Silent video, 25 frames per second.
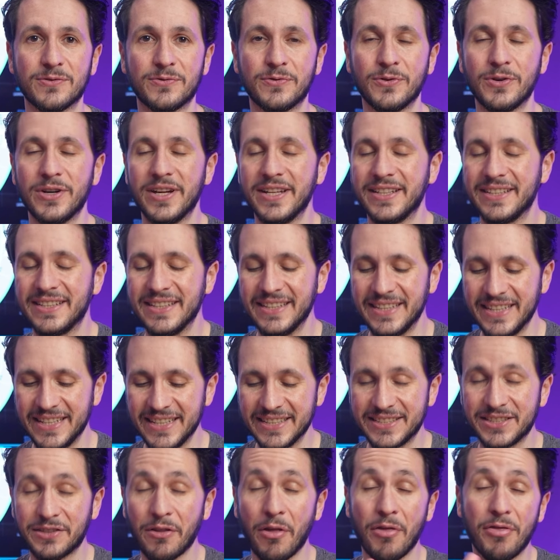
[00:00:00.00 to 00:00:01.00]
for at
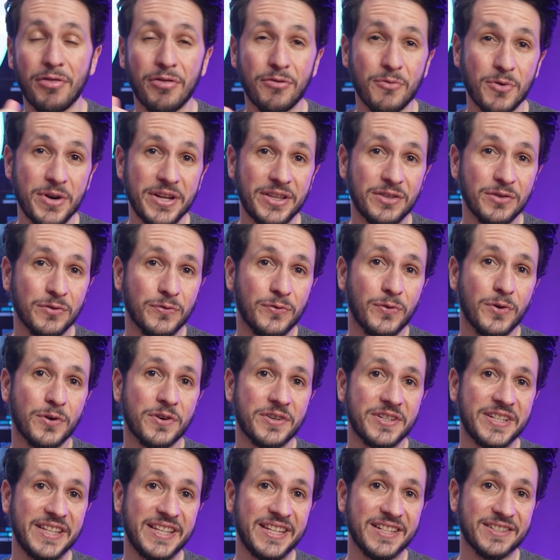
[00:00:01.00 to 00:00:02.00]
least 3 to 4
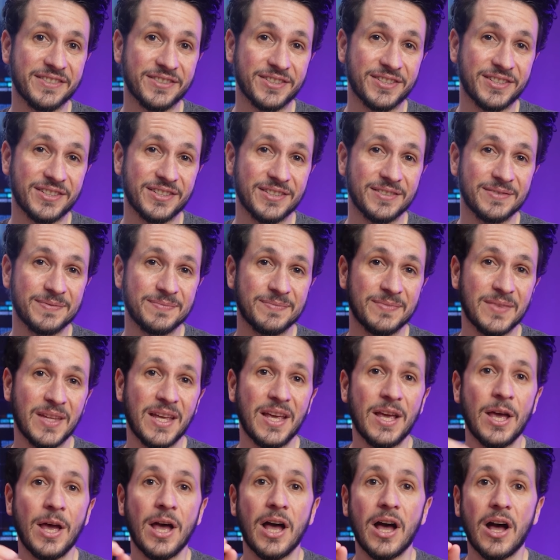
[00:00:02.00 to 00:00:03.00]
years.
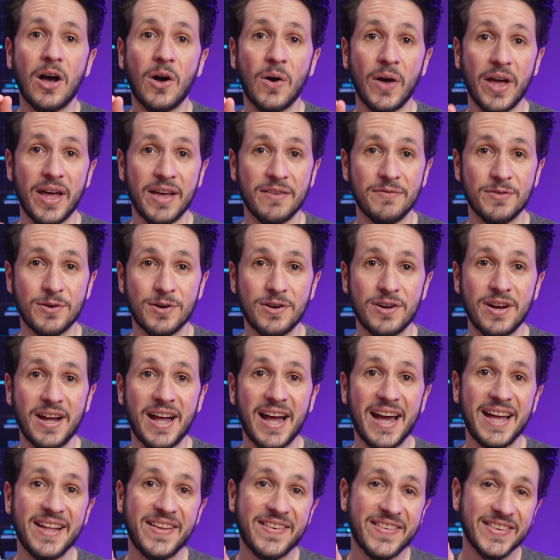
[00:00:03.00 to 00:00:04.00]
However,
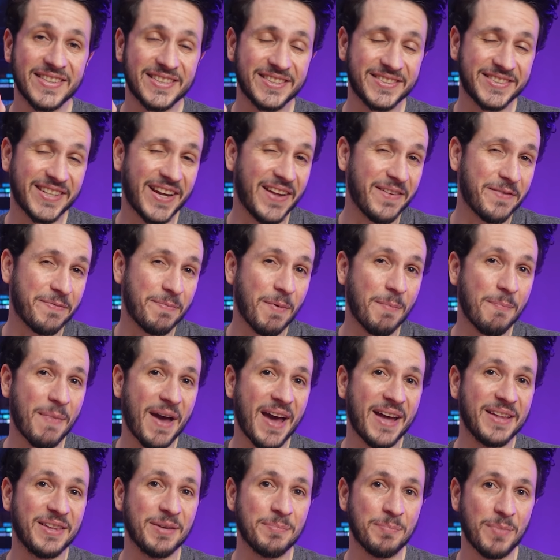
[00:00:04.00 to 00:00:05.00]
I just changed my
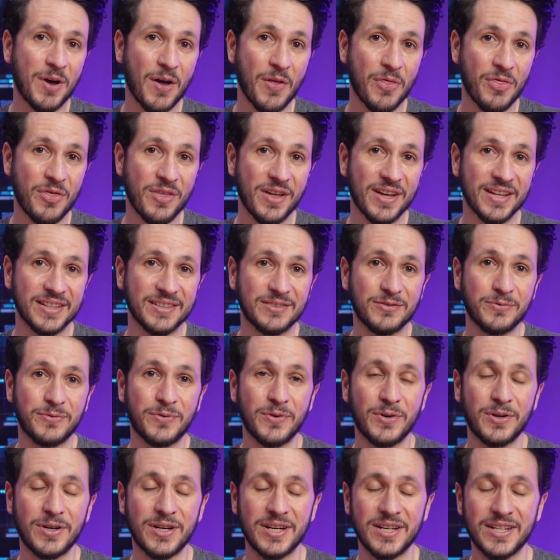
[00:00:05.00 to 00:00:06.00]
mind about that
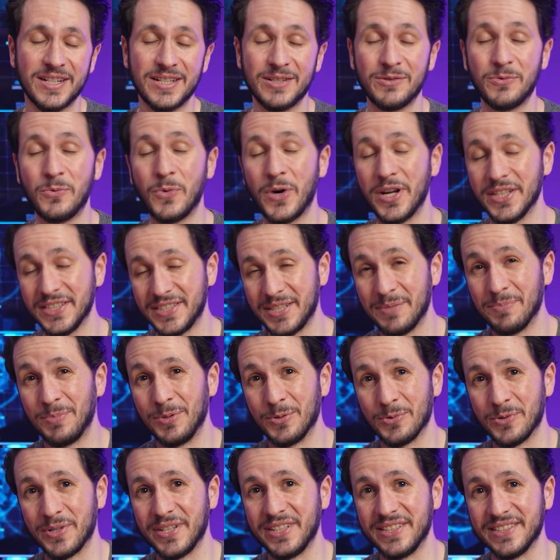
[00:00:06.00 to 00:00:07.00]
for one
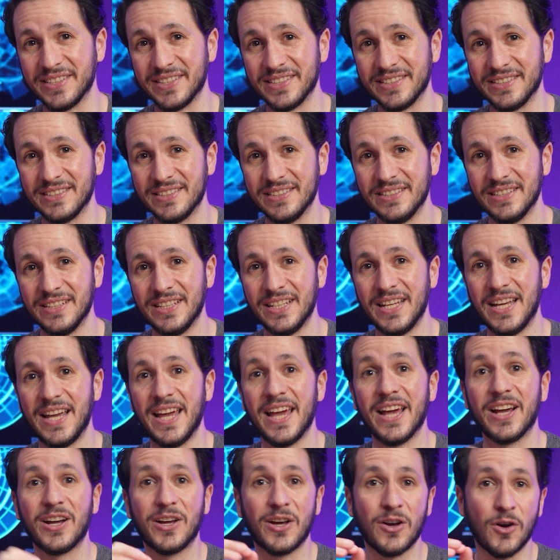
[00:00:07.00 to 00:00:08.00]
simple reason.
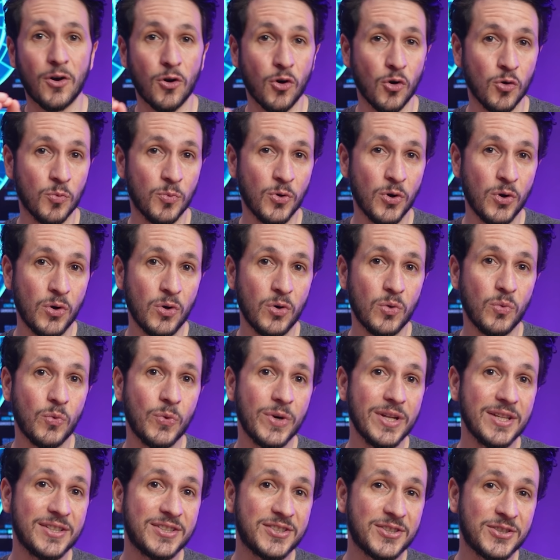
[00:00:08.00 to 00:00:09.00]
Kobo
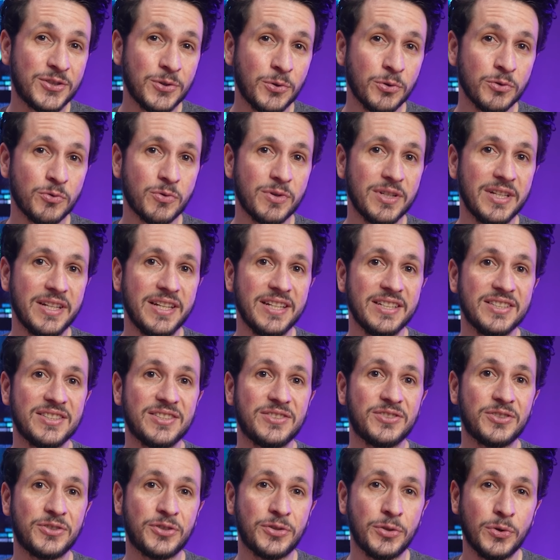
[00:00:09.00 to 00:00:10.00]
will soon release
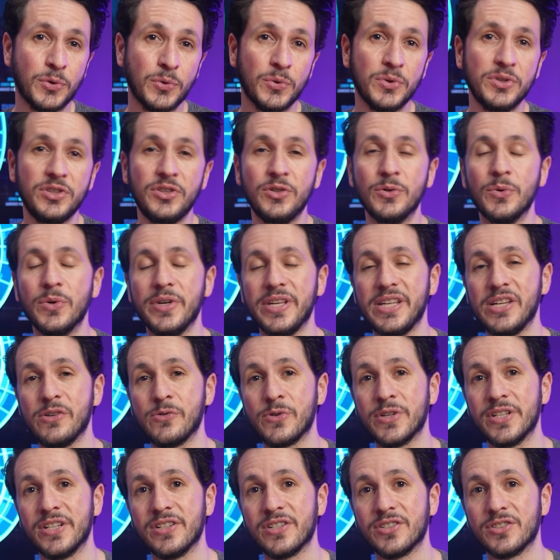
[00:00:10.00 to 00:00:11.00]
two new
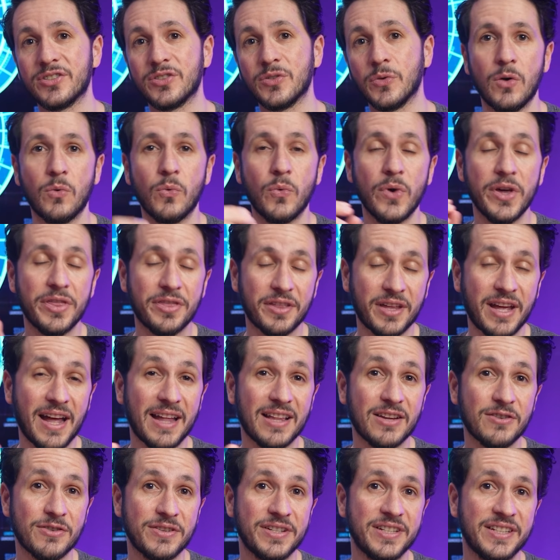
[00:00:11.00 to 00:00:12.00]
e-readers with
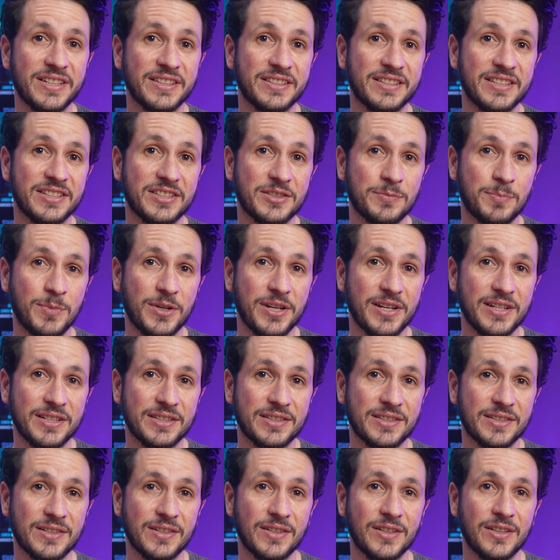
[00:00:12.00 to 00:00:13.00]
color ink
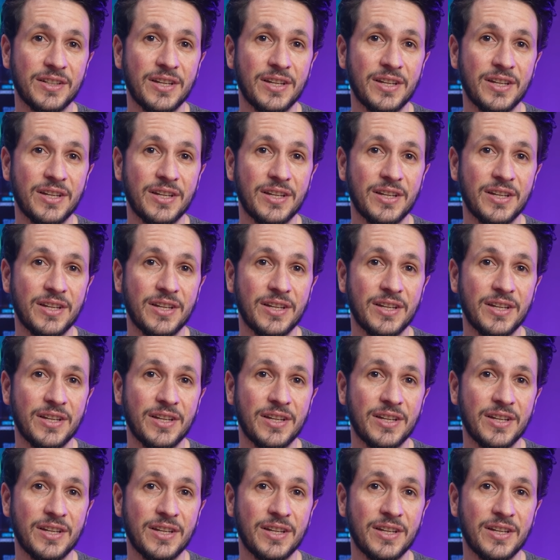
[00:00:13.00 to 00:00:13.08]
displays,